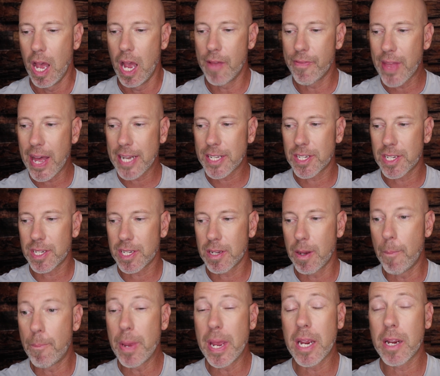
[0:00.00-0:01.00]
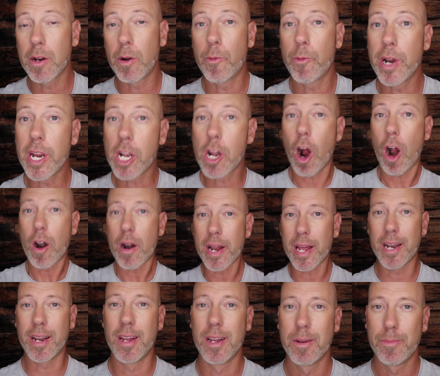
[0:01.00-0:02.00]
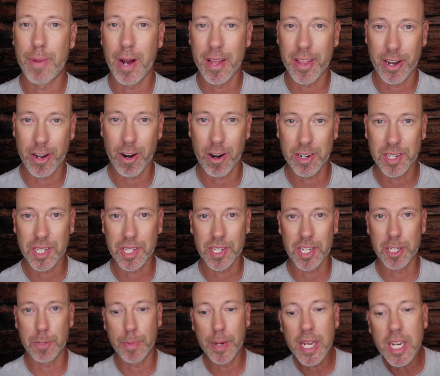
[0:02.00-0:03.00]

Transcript: And that's being regarded by the narcissist.